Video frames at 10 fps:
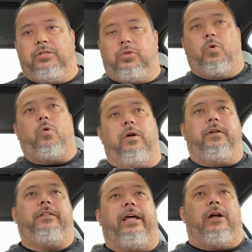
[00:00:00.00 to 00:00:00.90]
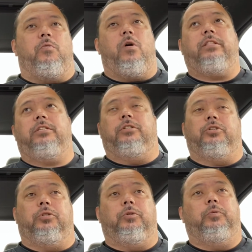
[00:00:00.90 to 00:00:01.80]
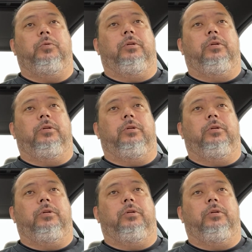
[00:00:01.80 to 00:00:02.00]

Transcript: store that I want to do